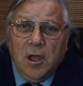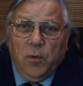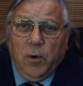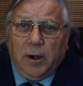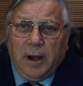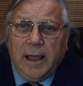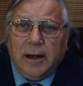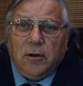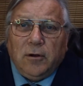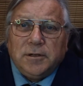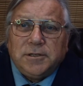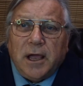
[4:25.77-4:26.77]
where
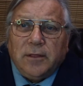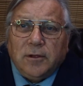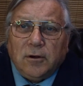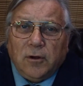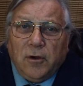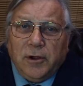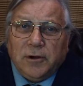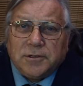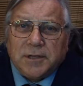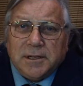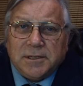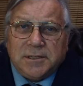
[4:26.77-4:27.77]
landlords and their lawyers
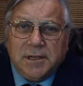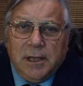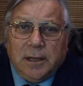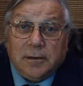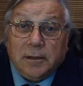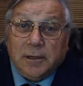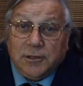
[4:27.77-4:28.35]
can see it,